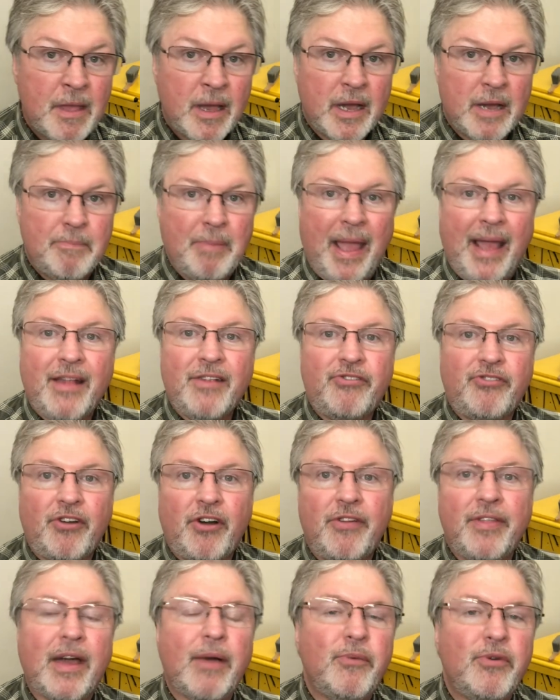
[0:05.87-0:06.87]
a
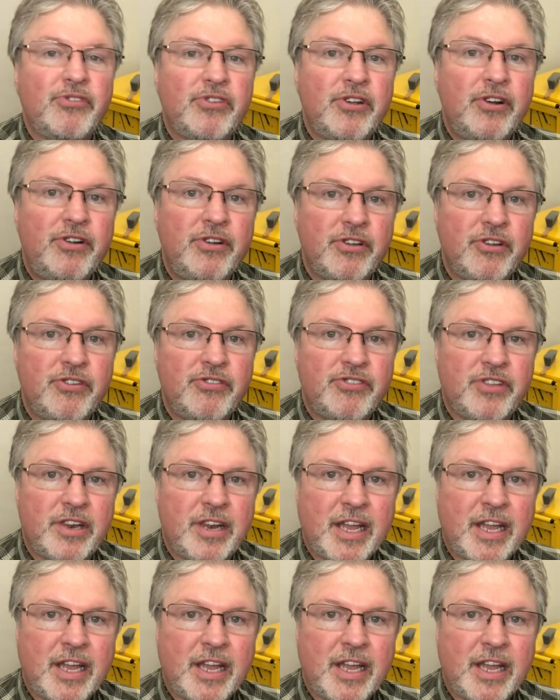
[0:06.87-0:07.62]
bandsaw that was introduced in